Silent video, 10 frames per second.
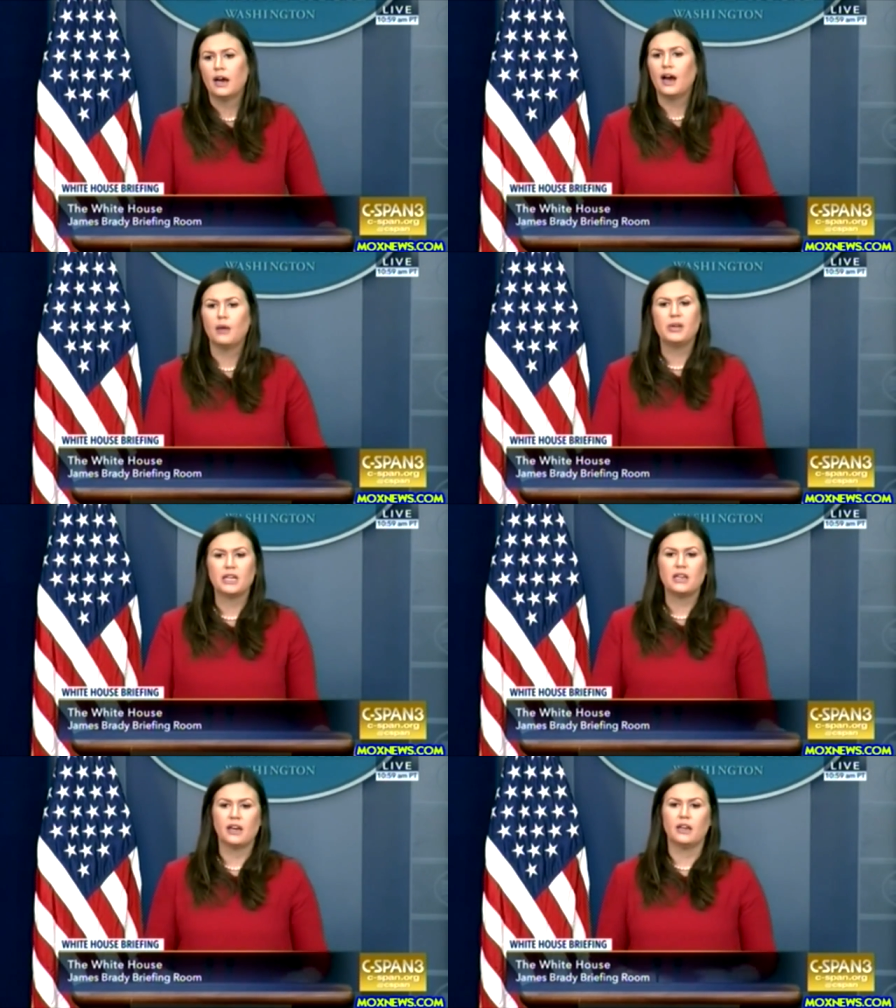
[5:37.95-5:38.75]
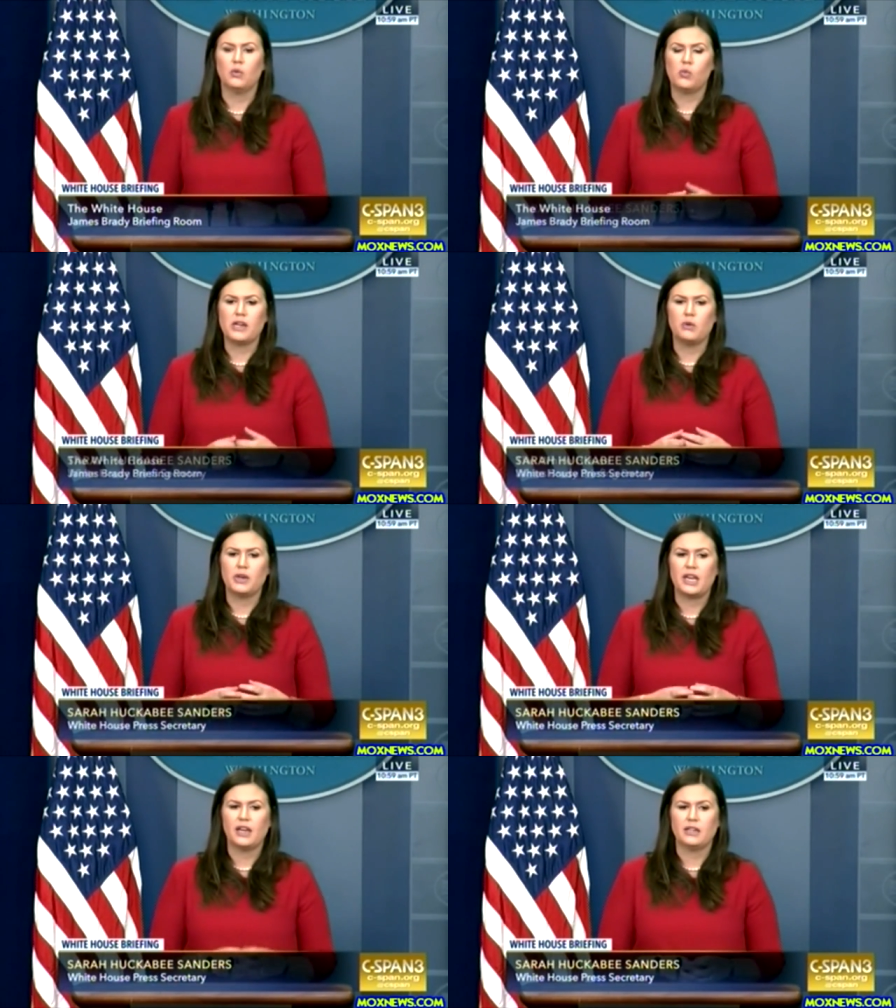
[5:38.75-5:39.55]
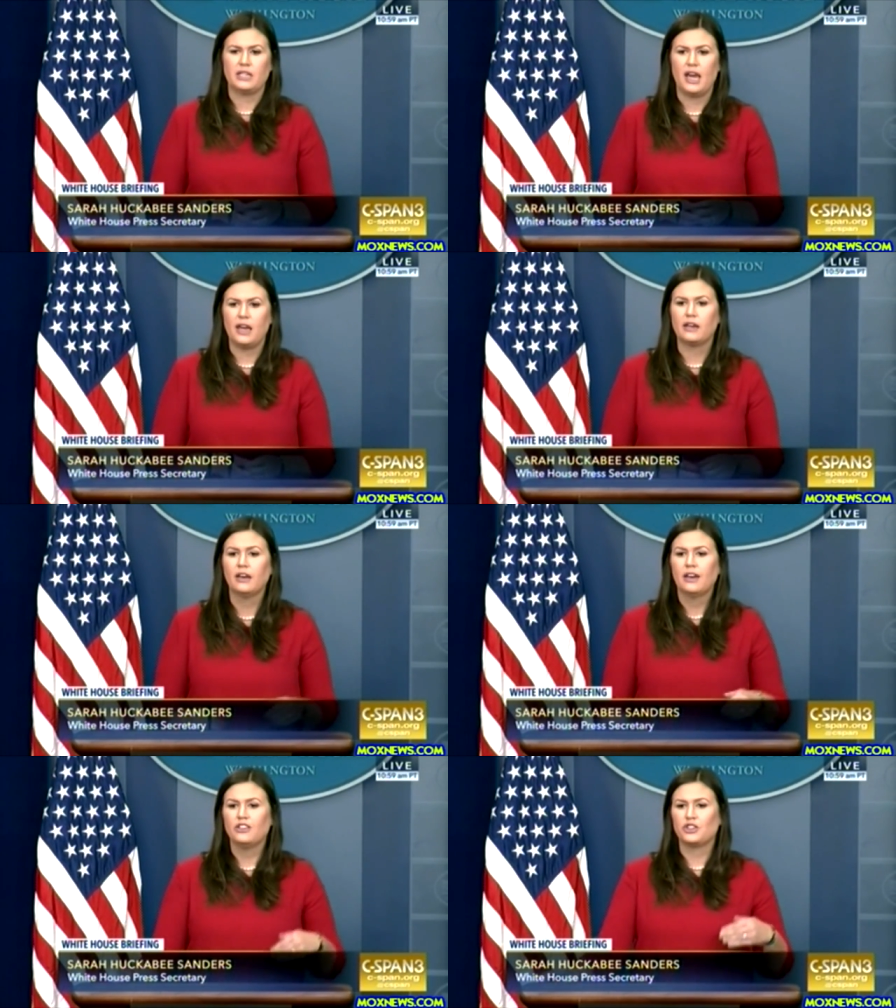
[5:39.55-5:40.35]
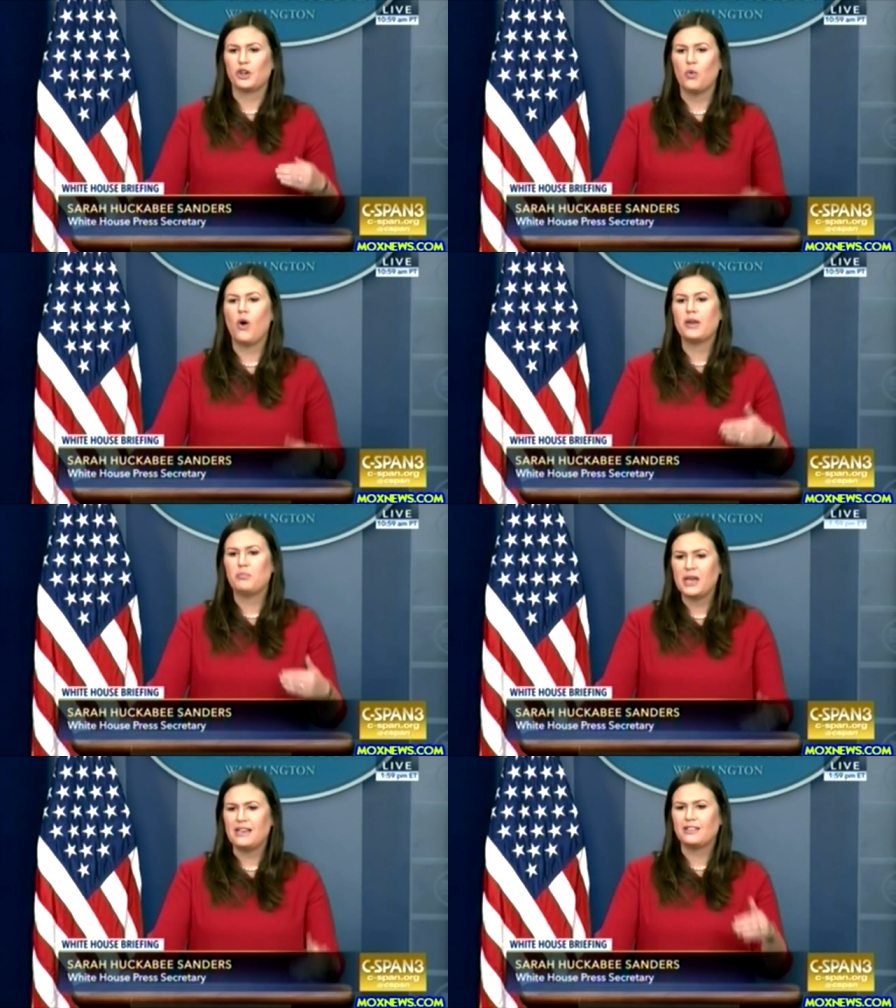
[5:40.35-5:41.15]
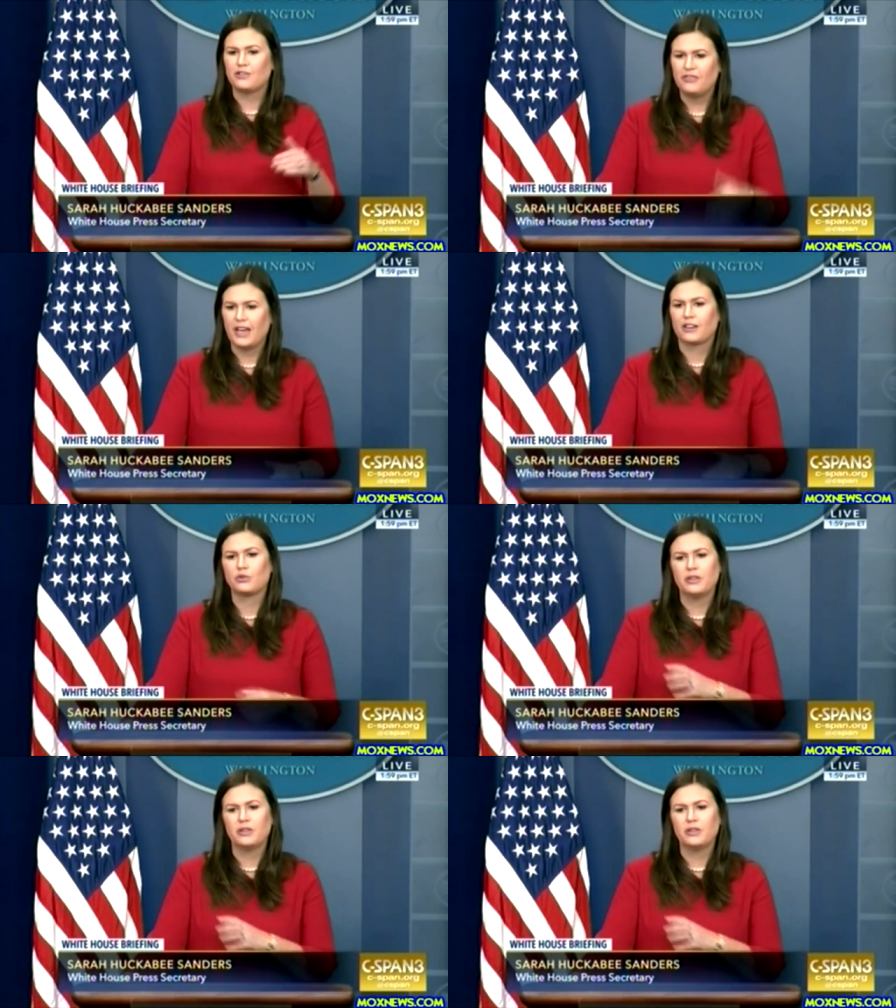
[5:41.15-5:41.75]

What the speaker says: But again, we can't take just a one-piece fix.